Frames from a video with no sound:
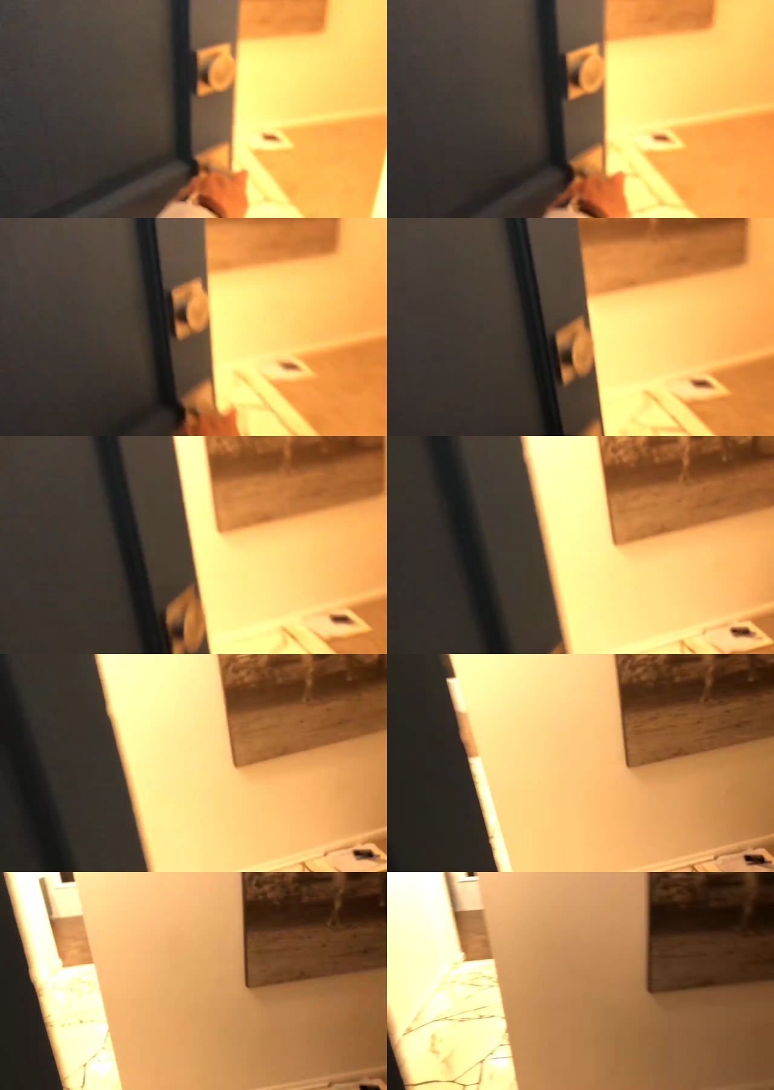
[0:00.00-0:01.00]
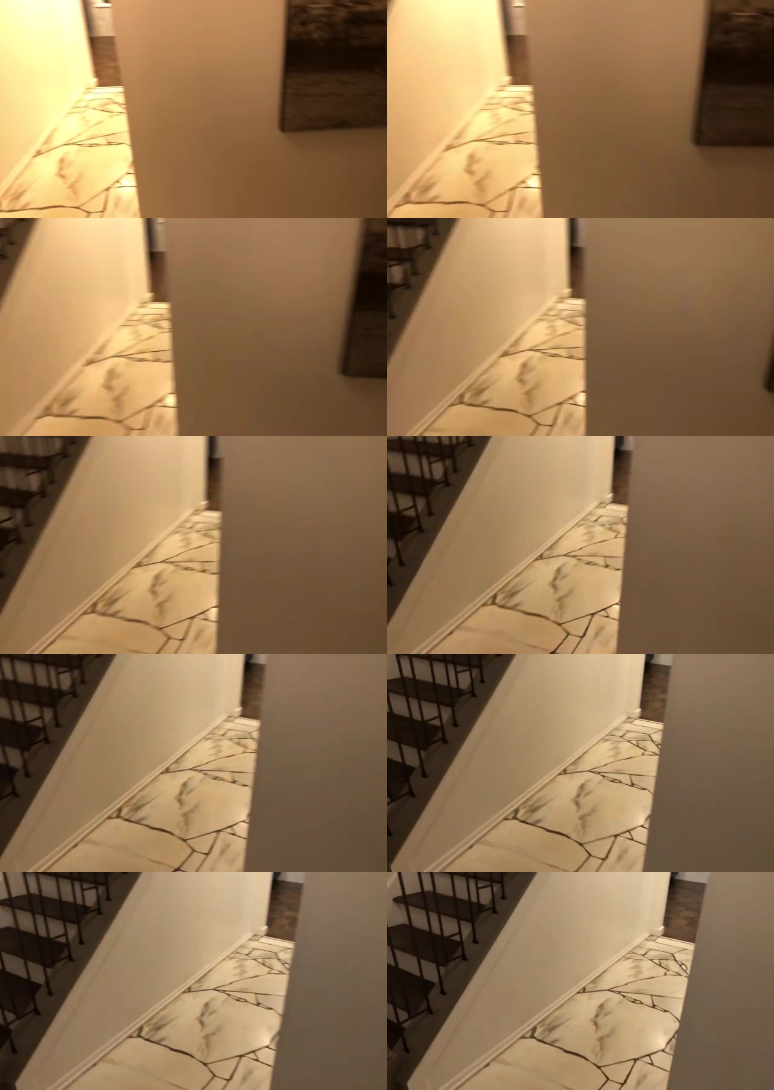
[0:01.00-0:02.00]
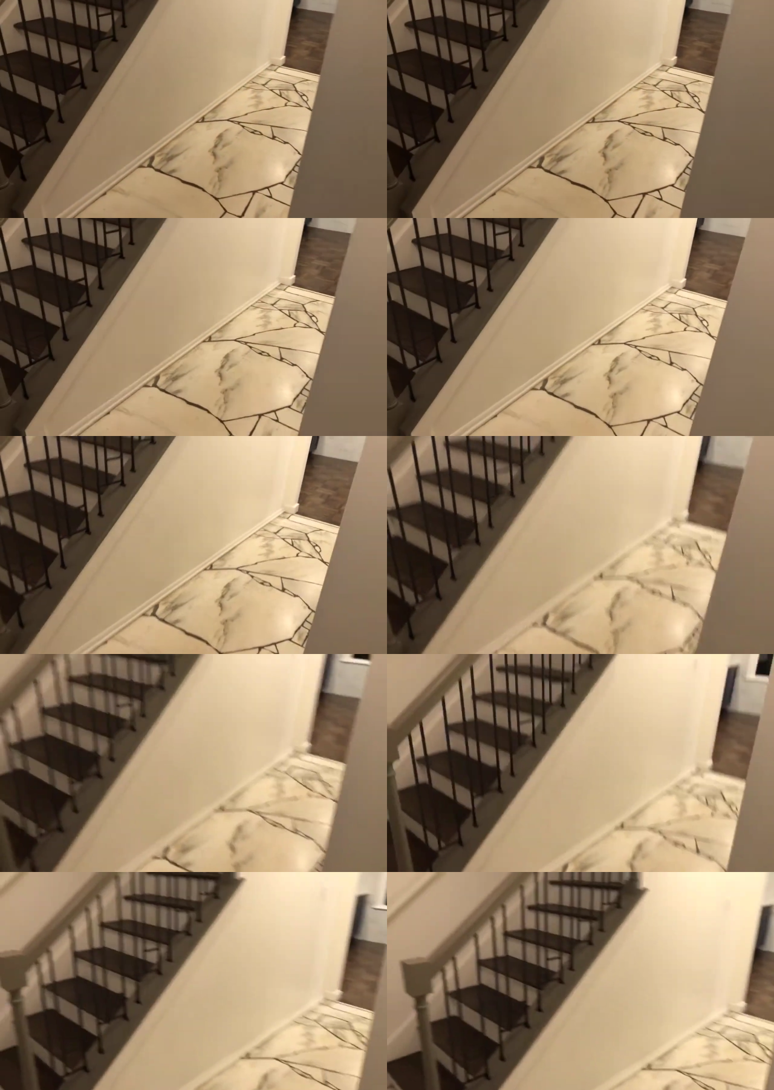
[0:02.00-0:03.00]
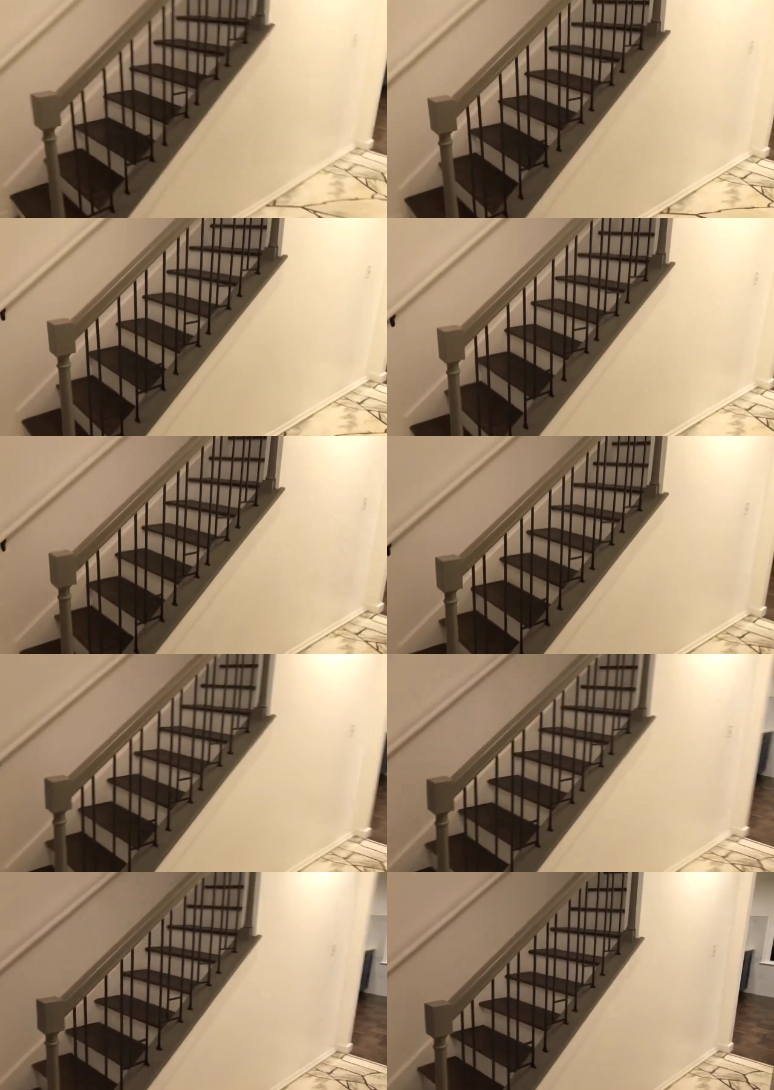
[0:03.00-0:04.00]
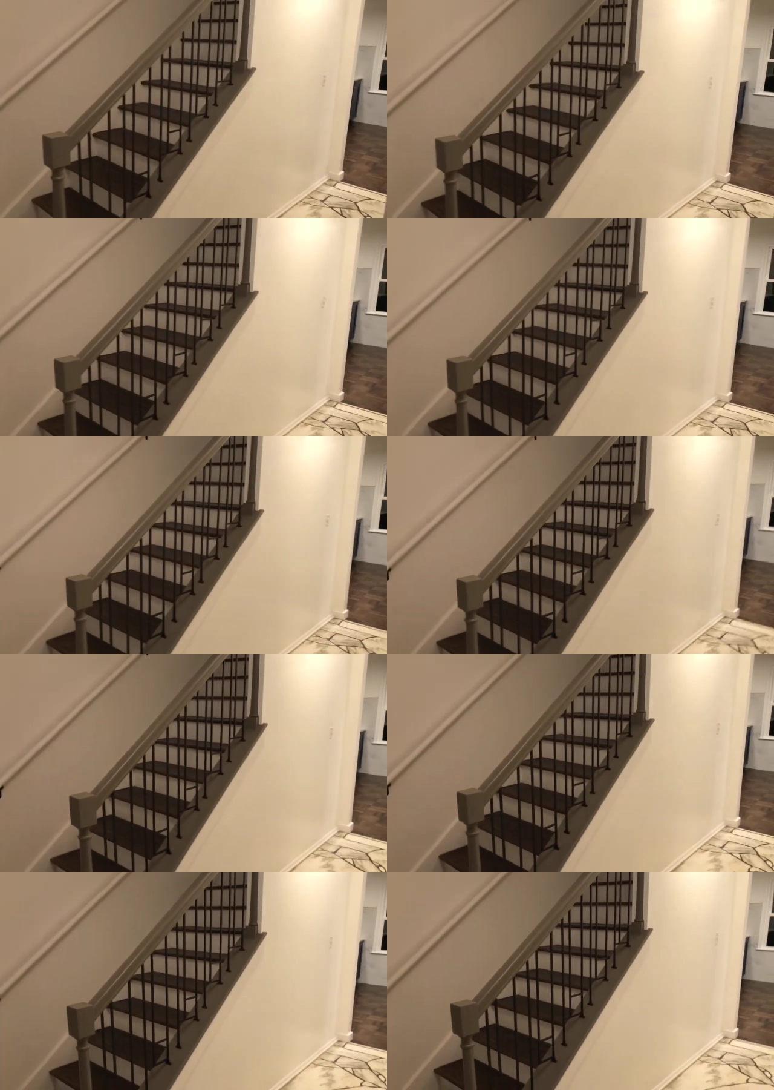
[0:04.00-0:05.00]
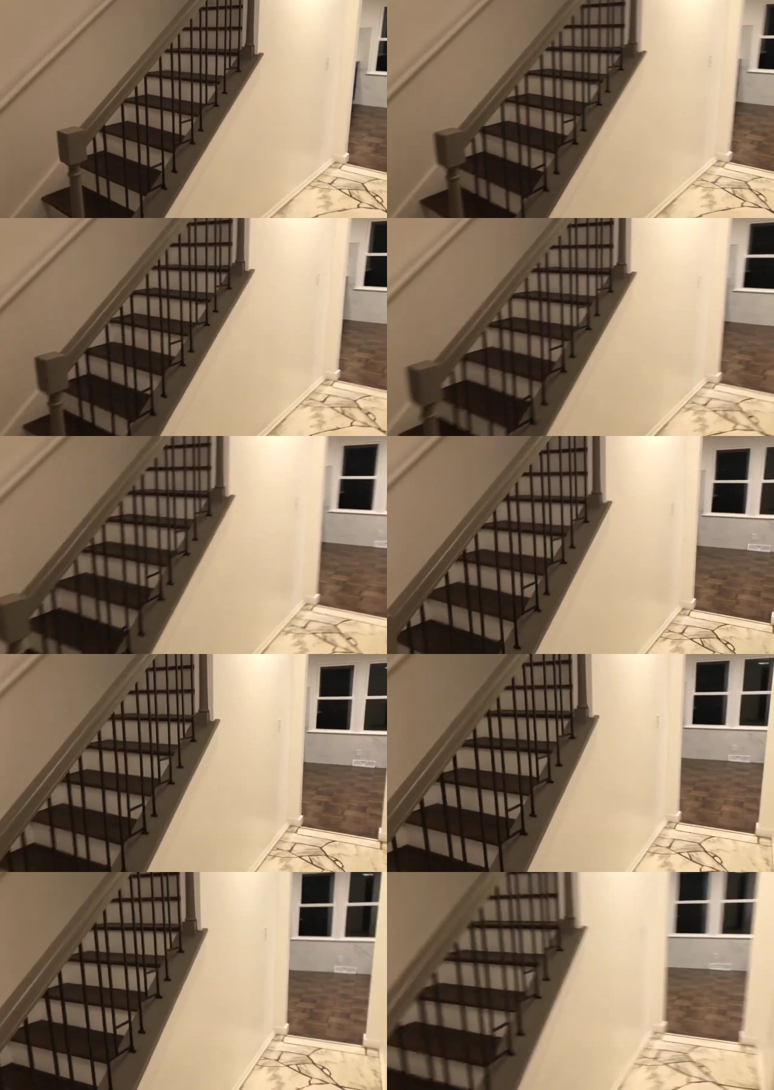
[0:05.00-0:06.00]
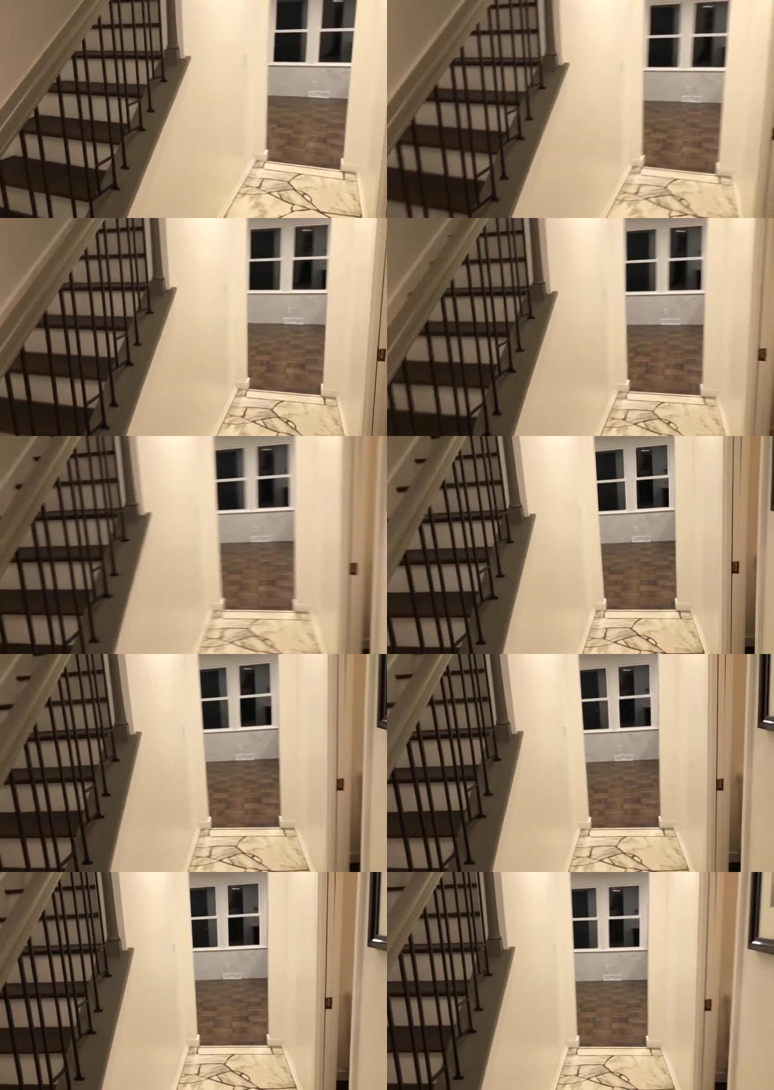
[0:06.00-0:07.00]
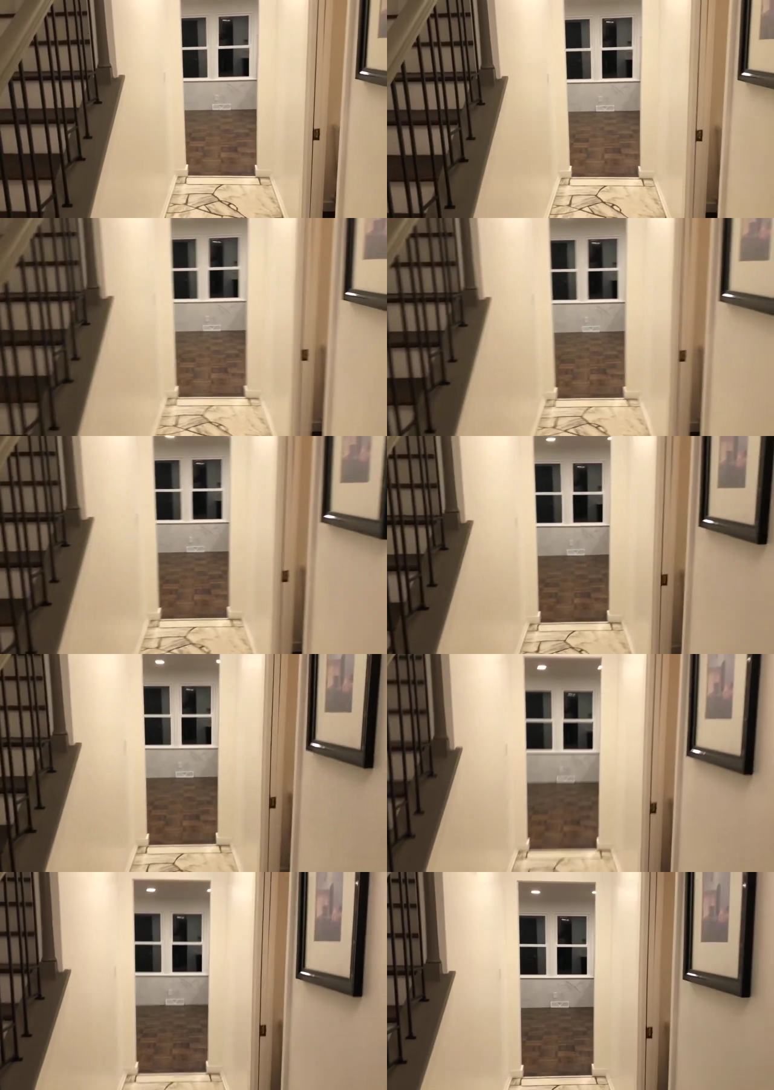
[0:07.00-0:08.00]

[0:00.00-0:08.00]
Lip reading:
Nobody's mouth can be seen.